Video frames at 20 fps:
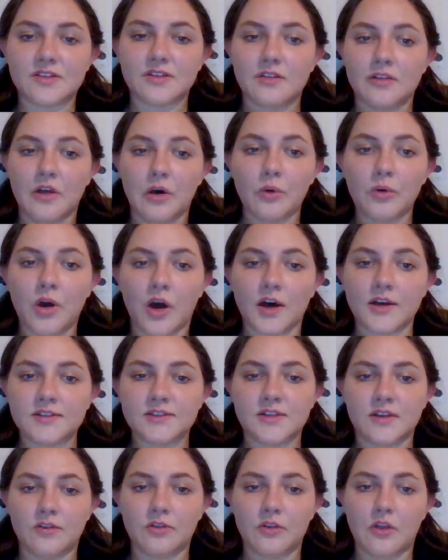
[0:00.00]
low cost,
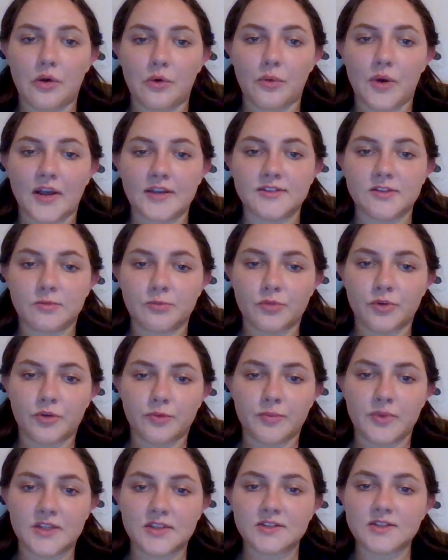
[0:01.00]
and low rise
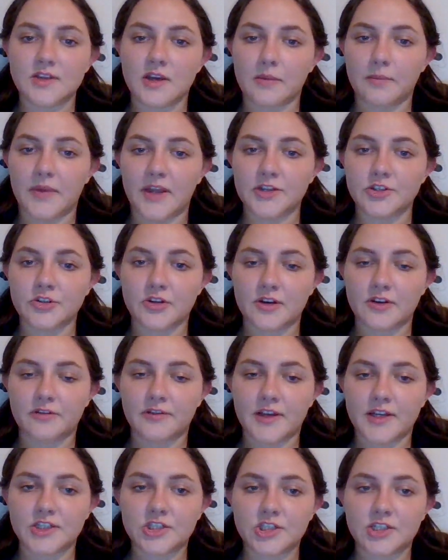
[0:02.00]
improvements, not major
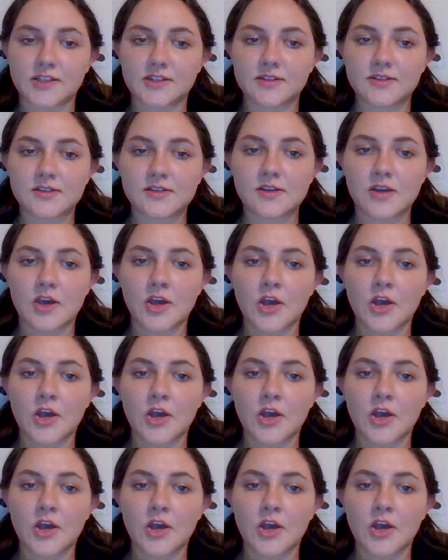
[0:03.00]
innovations.